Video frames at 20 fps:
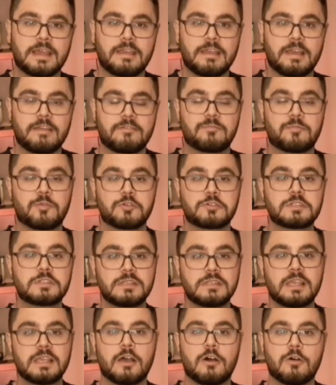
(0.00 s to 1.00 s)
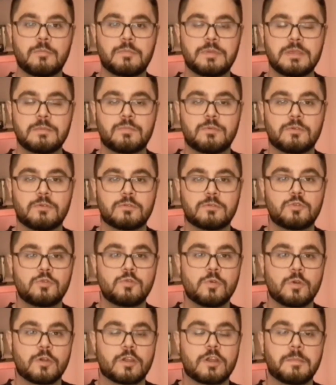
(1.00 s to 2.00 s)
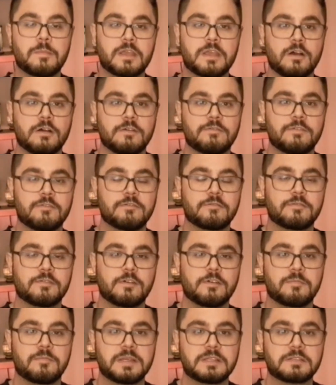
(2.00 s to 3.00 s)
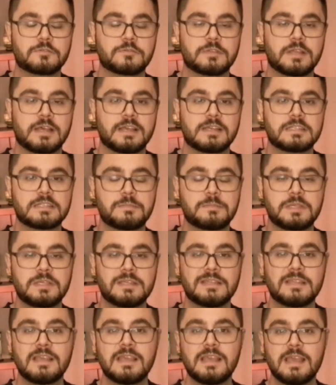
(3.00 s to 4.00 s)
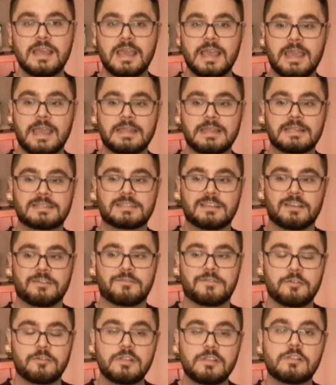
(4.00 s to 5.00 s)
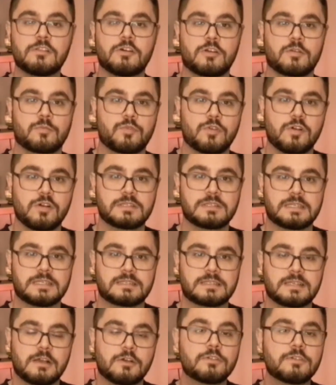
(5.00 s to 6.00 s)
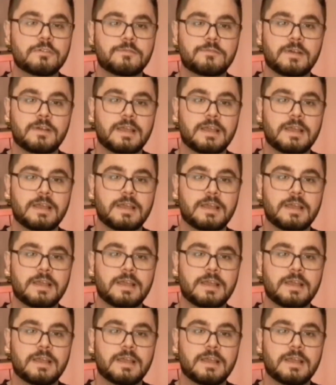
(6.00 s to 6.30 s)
I've personally helped people who were coming off of benzodiazepine, and it's a fairly long process. Out of